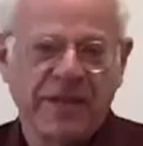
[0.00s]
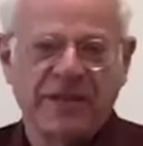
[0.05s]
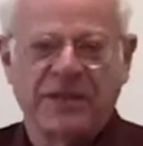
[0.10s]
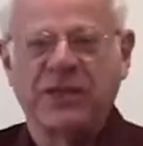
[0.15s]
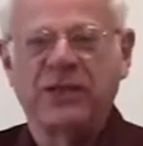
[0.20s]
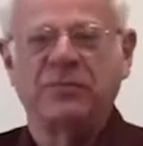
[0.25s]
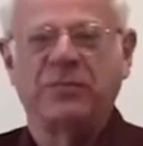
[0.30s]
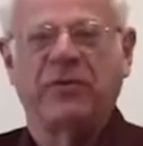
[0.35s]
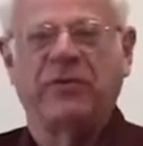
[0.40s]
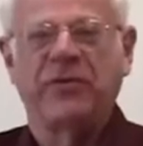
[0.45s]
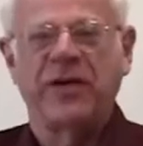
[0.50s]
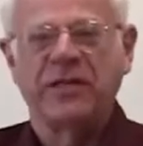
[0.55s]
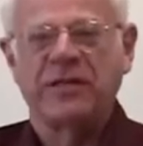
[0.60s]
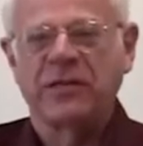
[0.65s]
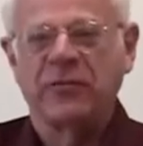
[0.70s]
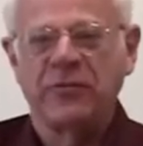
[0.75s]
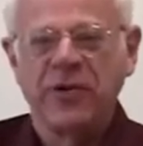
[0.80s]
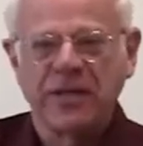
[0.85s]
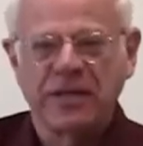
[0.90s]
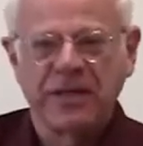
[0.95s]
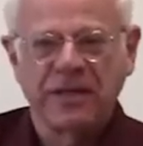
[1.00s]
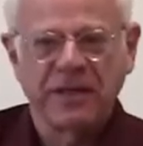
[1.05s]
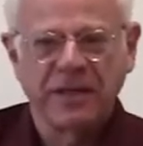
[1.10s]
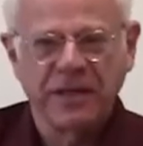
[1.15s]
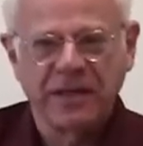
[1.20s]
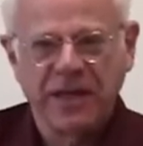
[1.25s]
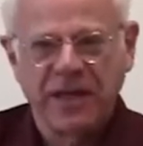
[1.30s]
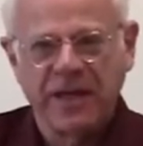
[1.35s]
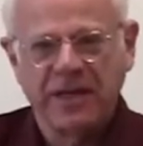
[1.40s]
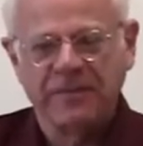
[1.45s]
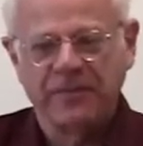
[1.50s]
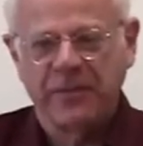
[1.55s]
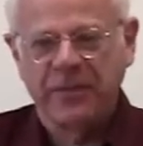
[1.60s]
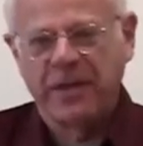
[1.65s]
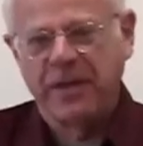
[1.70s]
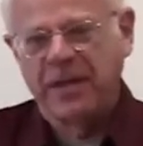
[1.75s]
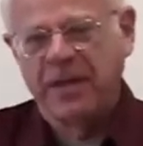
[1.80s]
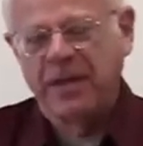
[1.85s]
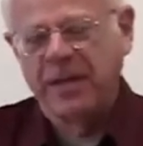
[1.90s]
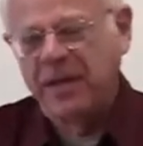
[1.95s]
This is Professor Rezlik again,
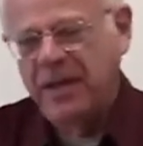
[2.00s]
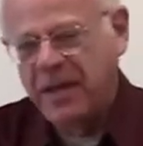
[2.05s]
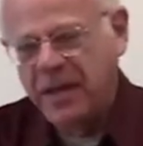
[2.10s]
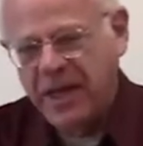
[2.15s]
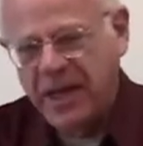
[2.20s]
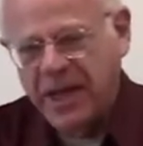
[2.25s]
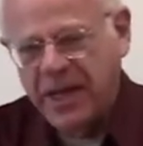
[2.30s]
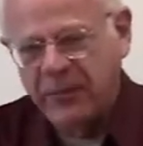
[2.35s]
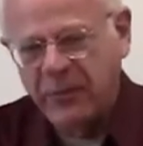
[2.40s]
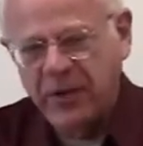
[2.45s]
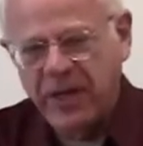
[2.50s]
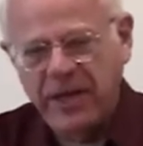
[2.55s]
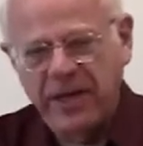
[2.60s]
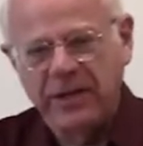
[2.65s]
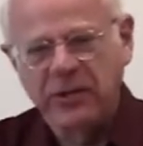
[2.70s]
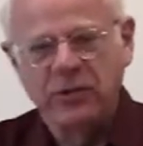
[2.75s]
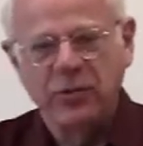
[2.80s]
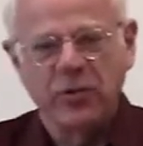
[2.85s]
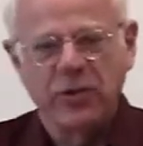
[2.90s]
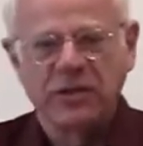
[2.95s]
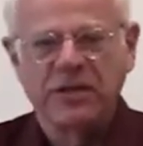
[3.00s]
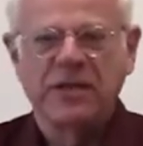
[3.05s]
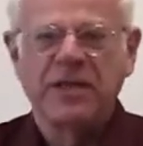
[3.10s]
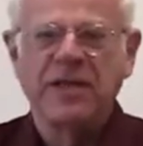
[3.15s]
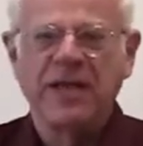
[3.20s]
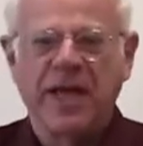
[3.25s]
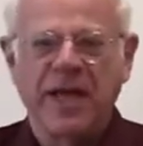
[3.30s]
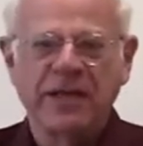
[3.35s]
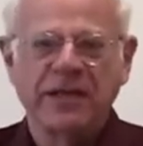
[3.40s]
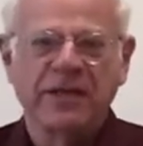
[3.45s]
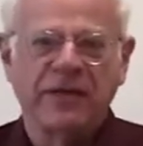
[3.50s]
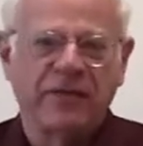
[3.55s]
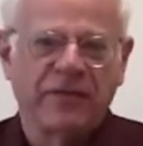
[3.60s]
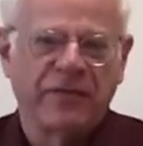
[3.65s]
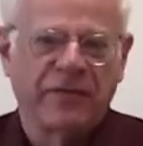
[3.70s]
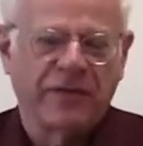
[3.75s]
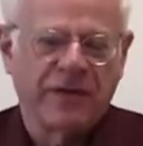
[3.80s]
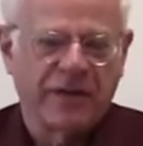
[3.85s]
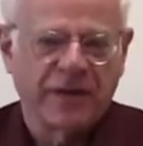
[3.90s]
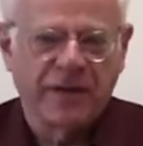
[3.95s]
and we're getting towards the end
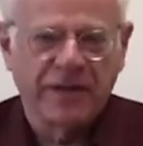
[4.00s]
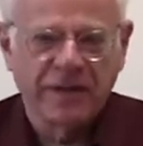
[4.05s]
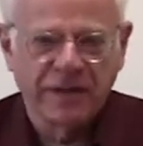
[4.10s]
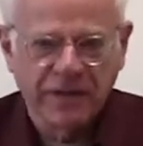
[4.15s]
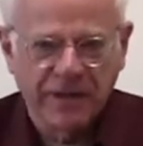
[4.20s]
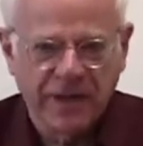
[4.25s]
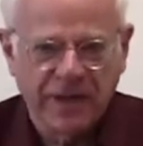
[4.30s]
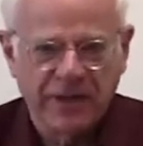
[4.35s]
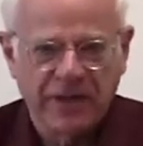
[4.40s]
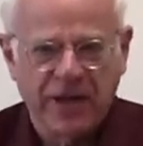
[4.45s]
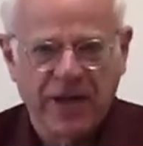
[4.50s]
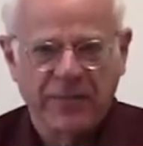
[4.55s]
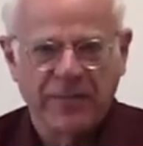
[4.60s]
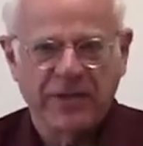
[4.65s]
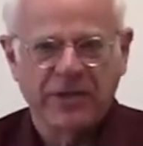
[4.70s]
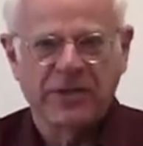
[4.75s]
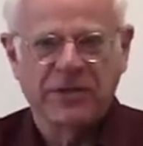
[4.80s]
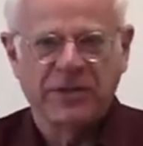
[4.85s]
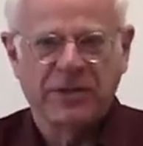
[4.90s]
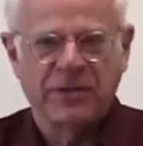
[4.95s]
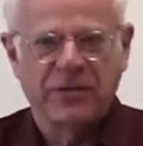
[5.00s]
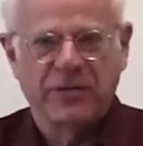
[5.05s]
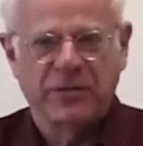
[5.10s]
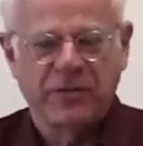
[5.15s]
of Economics